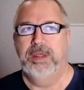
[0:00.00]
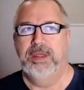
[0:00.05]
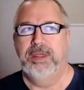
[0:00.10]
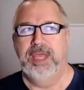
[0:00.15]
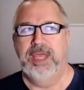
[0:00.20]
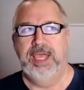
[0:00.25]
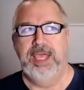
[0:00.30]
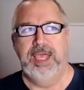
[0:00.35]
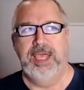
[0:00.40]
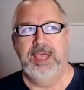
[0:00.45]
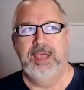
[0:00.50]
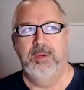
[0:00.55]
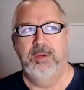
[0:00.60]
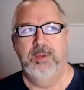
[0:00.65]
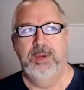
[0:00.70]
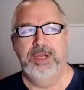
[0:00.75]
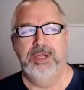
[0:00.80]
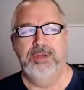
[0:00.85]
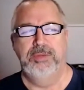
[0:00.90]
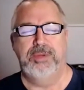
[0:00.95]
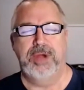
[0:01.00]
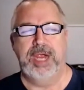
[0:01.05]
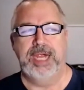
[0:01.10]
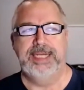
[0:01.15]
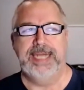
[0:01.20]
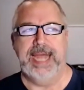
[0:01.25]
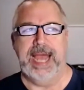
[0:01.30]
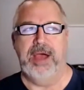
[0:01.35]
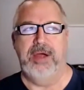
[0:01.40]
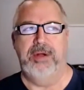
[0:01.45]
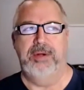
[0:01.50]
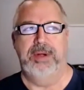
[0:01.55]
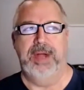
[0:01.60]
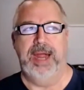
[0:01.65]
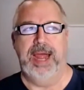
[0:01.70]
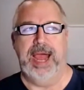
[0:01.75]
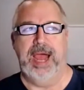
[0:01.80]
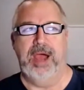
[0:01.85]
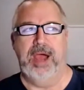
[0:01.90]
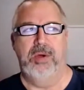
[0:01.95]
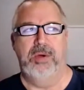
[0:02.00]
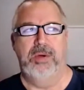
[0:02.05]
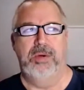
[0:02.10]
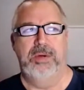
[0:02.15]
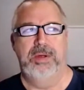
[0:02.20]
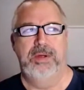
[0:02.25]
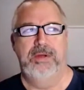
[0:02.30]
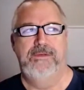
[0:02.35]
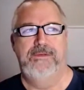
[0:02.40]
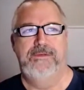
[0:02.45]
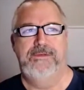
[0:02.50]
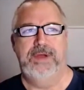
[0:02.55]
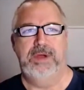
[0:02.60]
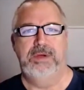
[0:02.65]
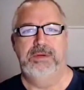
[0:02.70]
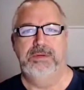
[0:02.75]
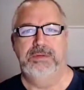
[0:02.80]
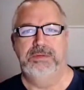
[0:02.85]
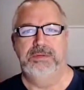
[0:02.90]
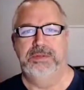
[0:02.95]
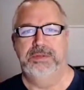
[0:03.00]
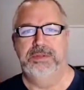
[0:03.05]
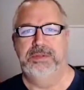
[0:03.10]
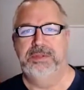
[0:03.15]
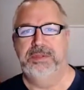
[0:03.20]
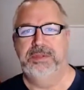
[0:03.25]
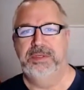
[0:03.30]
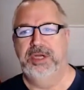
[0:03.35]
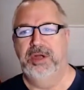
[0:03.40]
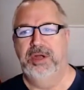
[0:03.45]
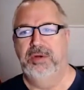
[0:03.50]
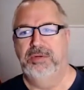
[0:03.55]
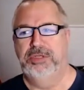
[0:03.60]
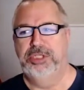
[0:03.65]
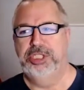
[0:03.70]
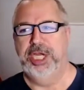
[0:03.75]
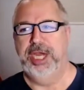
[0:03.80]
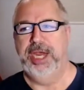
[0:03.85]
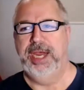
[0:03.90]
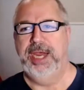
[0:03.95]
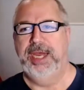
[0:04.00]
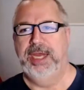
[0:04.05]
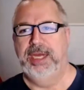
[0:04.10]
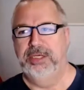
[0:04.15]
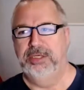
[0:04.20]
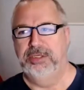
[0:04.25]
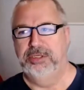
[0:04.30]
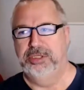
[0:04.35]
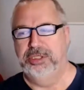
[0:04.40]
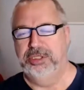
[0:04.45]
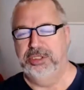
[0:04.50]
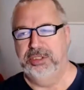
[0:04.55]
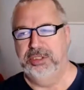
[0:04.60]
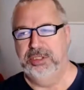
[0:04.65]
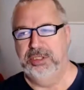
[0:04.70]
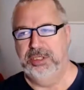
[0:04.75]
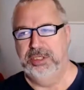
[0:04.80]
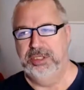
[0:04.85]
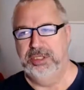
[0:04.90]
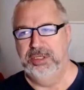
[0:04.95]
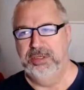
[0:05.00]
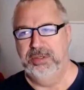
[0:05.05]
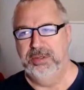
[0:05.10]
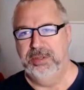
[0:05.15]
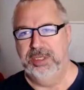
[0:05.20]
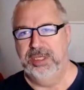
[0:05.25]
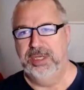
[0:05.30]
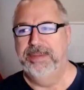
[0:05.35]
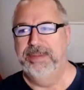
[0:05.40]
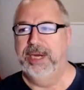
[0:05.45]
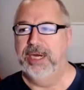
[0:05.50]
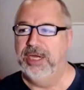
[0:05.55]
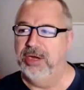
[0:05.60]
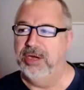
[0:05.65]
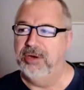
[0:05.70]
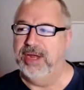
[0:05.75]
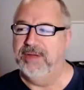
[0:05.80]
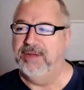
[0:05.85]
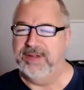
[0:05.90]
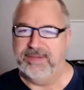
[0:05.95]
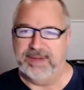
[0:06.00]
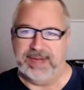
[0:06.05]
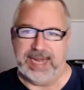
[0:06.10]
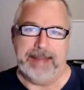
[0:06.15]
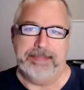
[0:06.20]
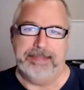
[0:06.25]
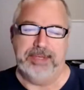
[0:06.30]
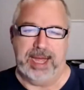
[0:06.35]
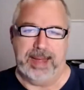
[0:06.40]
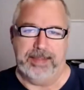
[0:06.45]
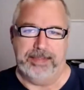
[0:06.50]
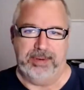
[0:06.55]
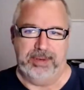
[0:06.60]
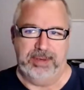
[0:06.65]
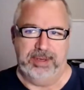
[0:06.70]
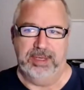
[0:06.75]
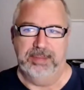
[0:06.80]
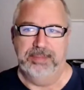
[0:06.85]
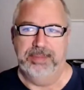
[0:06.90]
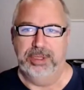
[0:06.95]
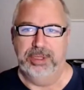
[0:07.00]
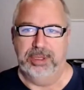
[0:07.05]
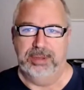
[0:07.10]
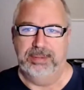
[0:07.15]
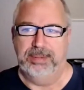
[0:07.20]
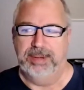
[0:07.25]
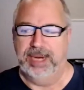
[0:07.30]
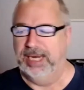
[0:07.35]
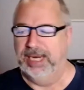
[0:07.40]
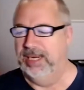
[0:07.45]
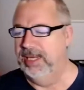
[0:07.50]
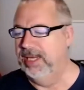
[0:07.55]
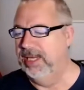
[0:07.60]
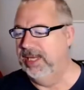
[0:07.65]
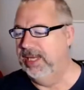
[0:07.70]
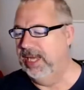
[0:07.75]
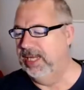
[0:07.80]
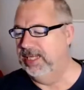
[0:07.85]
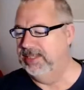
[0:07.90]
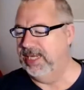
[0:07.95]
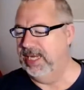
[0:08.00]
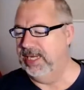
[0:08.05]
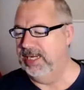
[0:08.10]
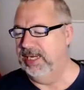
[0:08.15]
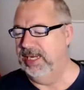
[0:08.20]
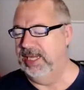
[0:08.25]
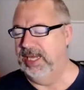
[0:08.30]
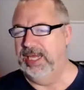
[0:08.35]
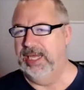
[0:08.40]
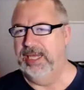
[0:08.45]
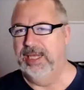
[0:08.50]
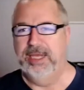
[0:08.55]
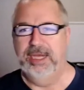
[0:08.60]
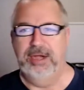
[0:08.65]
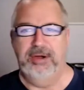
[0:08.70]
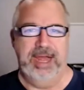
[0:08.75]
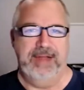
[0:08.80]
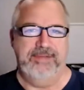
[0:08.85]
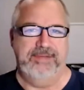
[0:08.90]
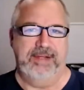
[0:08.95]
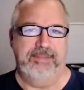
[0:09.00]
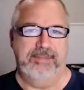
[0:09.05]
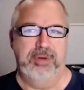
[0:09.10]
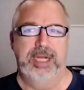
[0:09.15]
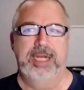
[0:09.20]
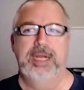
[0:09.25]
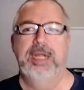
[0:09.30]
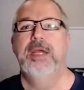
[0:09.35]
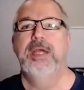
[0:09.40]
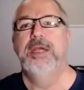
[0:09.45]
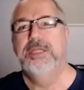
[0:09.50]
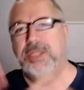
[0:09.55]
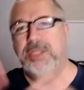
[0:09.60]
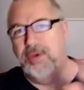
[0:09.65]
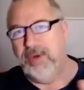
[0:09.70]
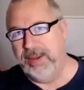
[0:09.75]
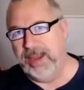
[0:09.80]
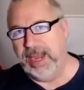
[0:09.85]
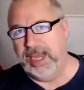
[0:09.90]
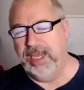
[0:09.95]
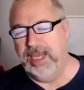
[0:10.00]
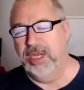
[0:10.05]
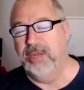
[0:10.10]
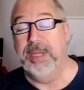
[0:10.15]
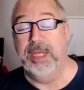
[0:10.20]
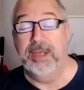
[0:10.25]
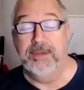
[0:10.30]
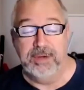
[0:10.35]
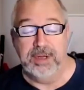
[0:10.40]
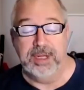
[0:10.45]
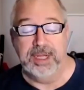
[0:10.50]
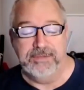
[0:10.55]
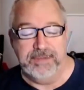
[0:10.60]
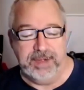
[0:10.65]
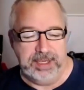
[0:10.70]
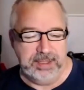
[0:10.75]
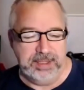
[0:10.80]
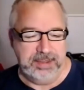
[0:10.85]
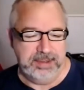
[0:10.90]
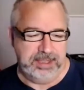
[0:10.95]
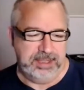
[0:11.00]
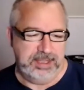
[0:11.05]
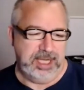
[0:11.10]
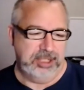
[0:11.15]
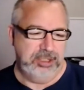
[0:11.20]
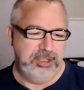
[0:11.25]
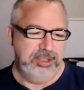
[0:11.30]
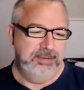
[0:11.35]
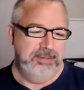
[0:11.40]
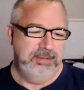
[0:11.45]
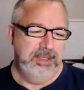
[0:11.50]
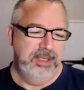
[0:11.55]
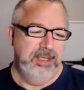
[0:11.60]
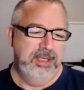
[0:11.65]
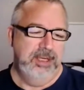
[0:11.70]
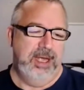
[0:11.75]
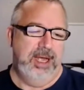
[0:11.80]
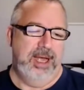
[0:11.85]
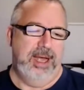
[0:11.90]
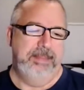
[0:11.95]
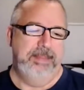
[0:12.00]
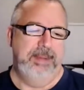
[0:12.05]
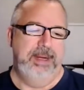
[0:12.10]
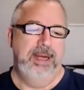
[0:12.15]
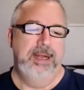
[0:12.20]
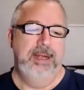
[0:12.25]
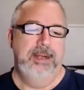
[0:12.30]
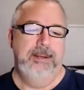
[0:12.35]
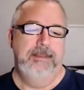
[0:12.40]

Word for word: the when you break down how phones you know change compared you don't have to have a laptop or a computer right and suddenly you don't have to have print so anyway it'll be a really fun discussion um,